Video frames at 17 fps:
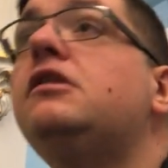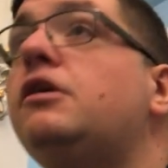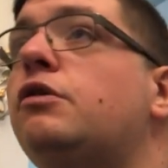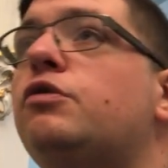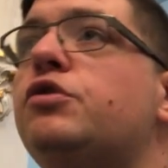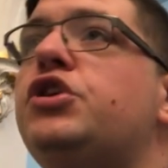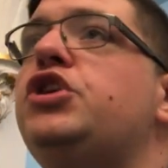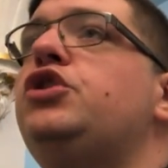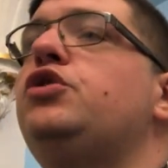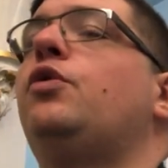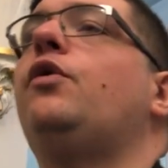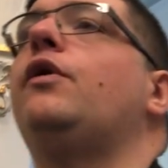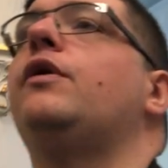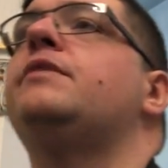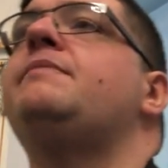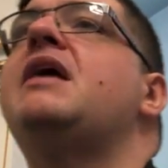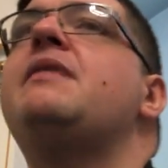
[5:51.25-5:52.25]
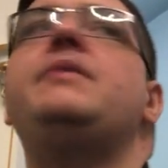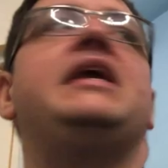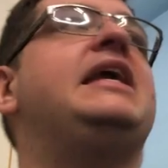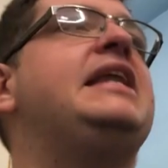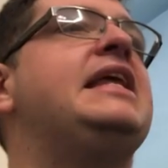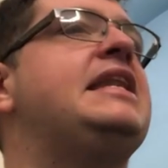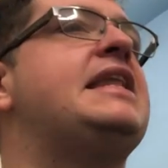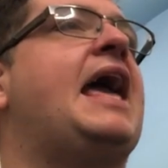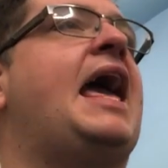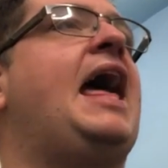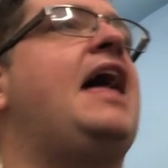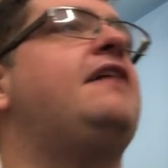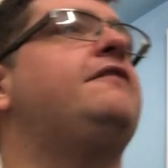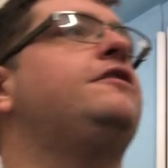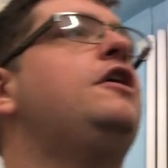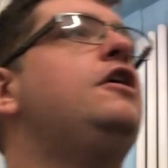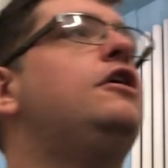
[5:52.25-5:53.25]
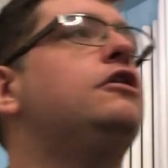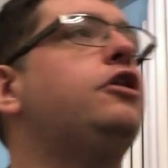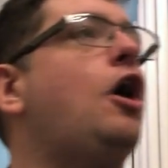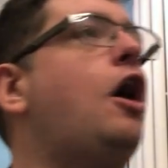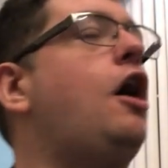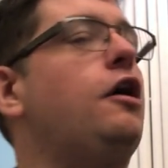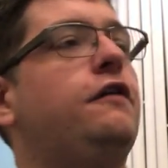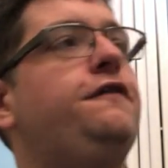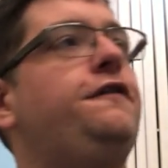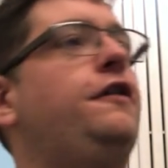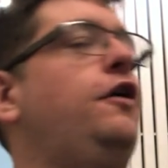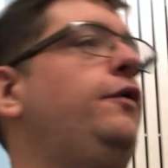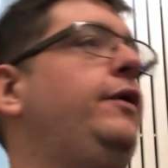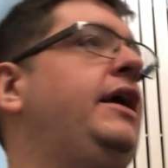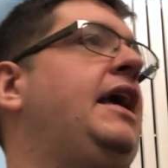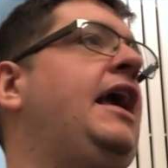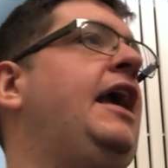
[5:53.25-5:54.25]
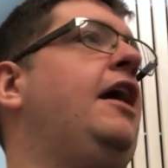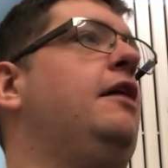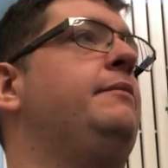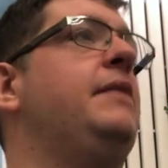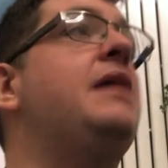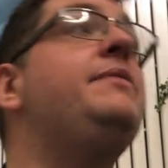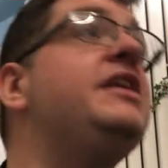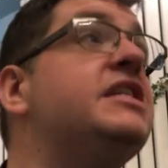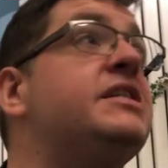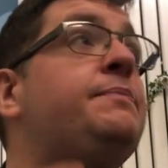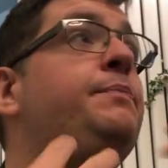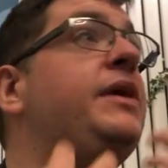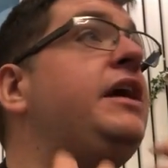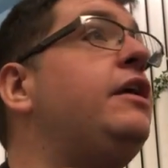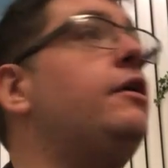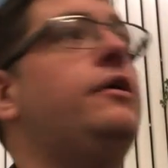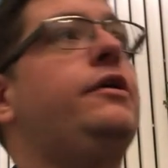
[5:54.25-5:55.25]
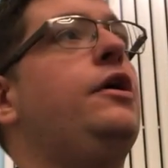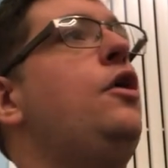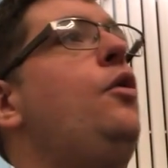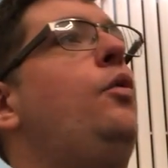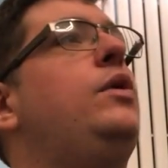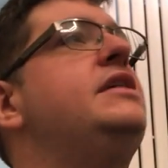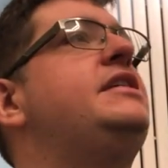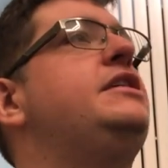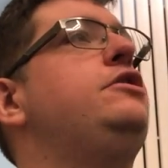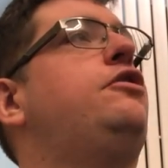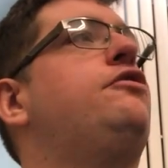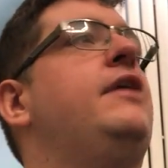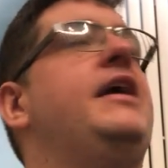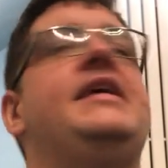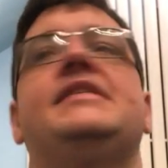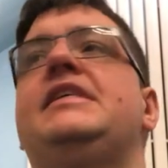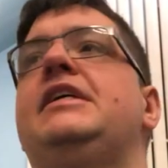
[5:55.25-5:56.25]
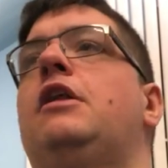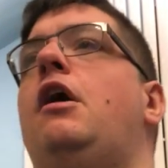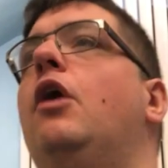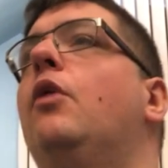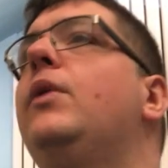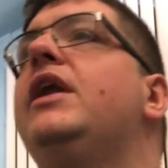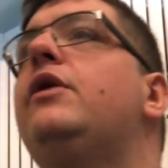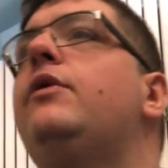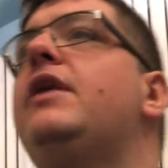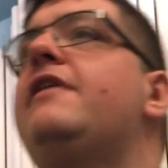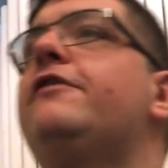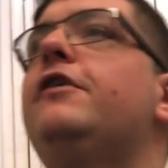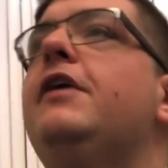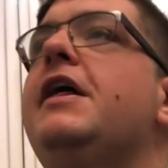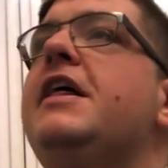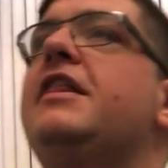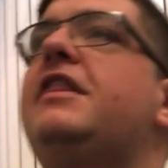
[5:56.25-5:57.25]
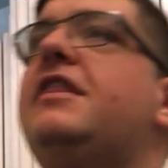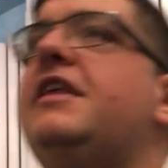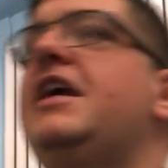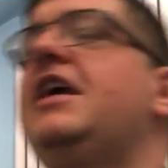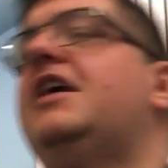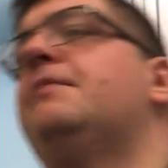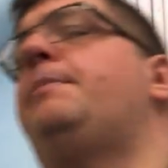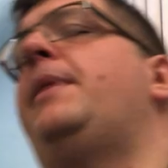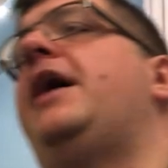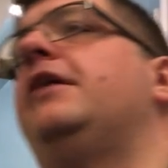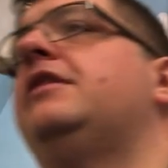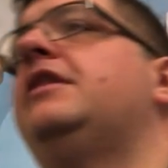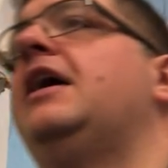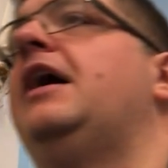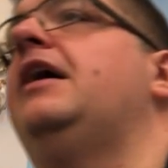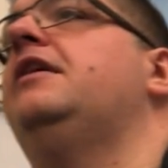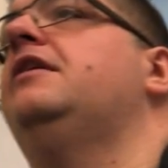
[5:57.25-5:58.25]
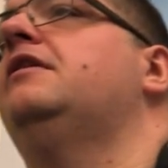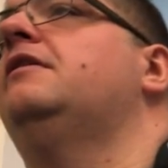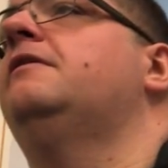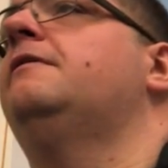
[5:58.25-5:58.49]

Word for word: a little short. Maybe he didn't have long flowing hair. Maybe his beard wasn't crazy long. We don't ever think about that.